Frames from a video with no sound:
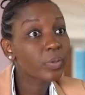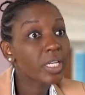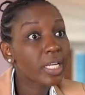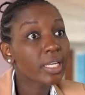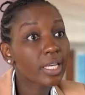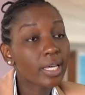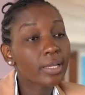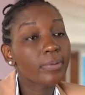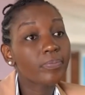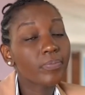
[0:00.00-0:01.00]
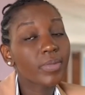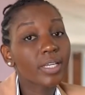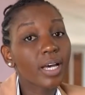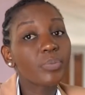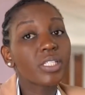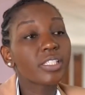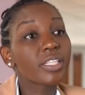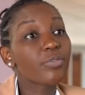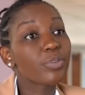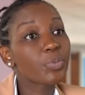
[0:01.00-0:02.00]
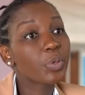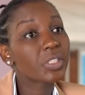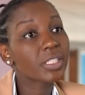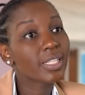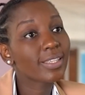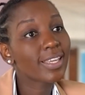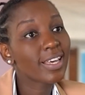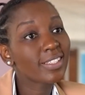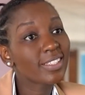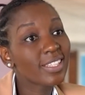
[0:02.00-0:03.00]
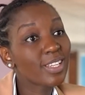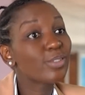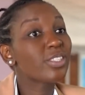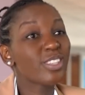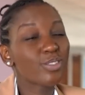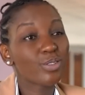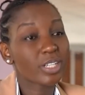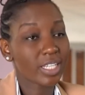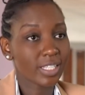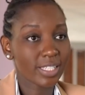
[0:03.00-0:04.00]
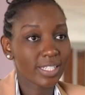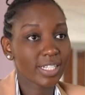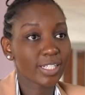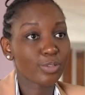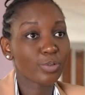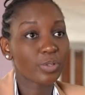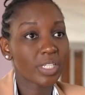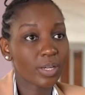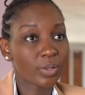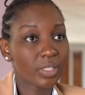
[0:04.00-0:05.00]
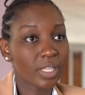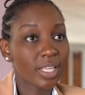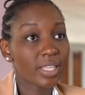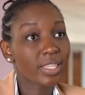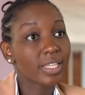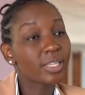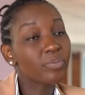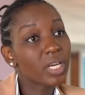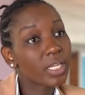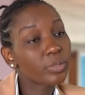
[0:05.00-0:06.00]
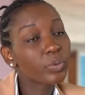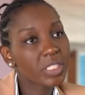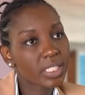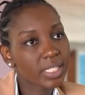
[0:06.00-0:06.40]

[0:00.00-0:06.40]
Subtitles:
way, companies have reported that their sales did not necessarily go down. The demand was